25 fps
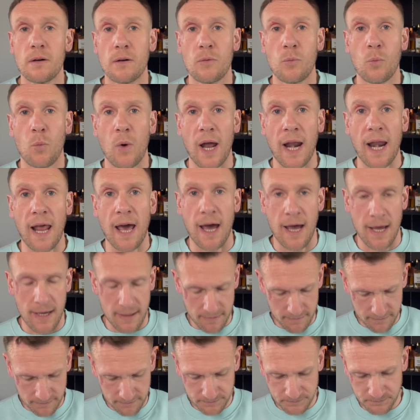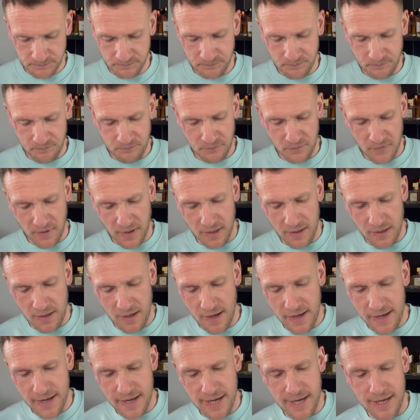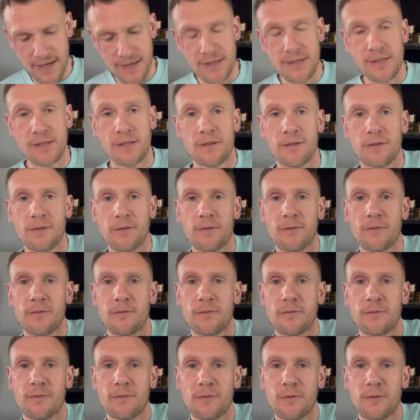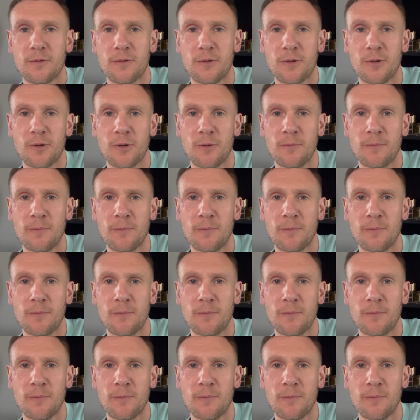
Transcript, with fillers: voila. And there is your